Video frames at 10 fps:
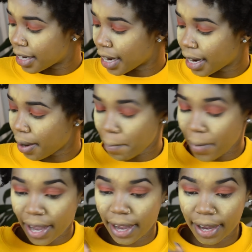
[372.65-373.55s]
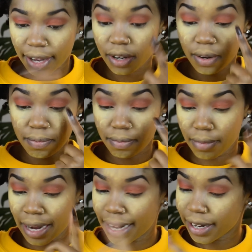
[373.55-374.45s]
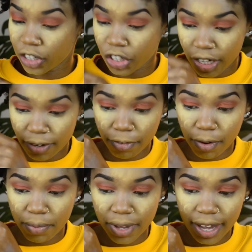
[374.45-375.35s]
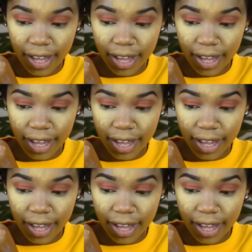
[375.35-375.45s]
take my lid shade from here.